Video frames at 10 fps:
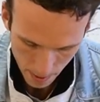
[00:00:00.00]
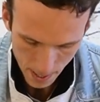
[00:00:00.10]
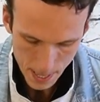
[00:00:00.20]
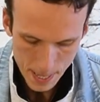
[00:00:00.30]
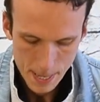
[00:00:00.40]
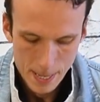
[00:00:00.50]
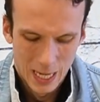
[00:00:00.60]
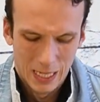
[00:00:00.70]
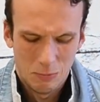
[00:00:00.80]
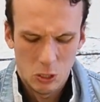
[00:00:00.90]

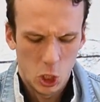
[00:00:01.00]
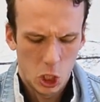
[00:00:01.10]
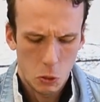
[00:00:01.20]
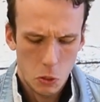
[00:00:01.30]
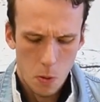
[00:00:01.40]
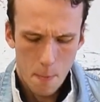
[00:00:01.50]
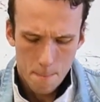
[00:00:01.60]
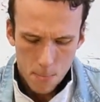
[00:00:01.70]
I'm gonna show you.